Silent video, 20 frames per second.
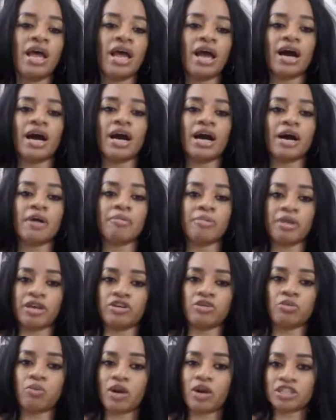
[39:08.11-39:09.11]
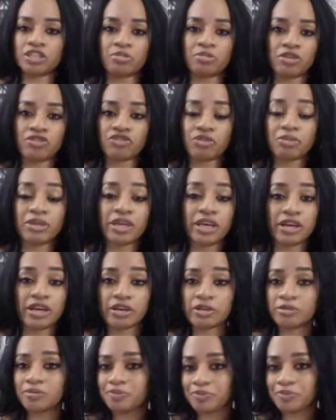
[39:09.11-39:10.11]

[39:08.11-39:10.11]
and you're watching me from there,